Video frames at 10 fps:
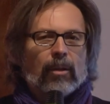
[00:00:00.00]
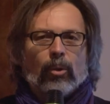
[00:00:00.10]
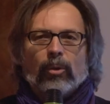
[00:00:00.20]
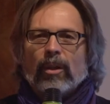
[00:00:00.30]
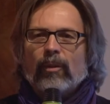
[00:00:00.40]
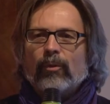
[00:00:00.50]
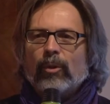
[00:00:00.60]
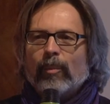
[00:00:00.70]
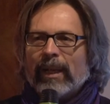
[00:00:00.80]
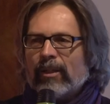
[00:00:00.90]
looking
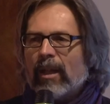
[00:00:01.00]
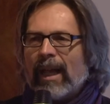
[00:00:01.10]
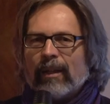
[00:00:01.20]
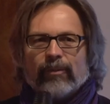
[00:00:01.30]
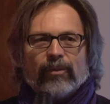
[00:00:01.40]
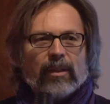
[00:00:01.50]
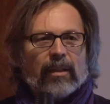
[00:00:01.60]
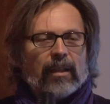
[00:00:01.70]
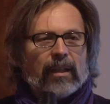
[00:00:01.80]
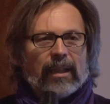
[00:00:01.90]
for a better life
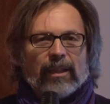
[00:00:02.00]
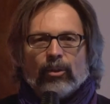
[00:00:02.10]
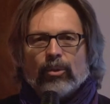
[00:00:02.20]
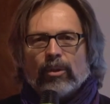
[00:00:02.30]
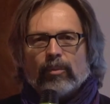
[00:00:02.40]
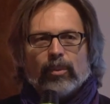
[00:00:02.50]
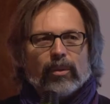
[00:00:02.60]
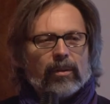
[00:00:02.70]
in Europe.